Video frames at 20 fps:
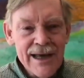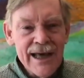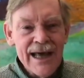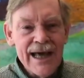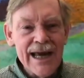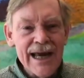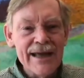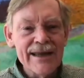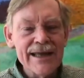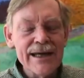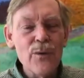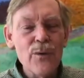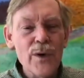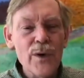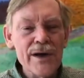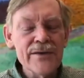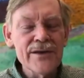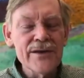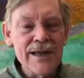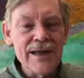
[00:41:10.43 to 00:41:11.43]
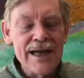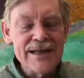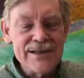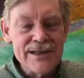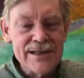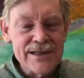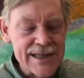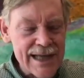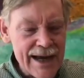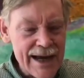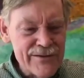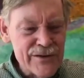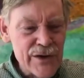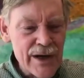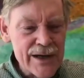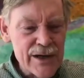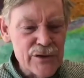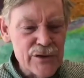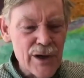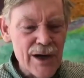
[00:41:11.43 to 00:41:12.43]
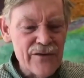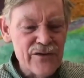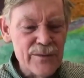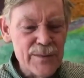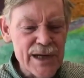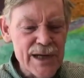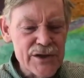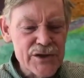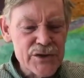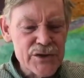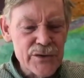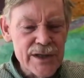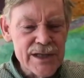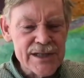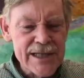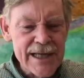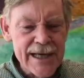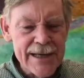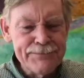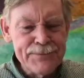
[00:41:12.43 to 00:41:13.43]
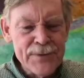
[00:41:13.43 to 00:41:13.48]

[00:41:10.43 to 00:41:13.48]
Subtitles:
And I think one of the lessons I'm trying to draw from history is that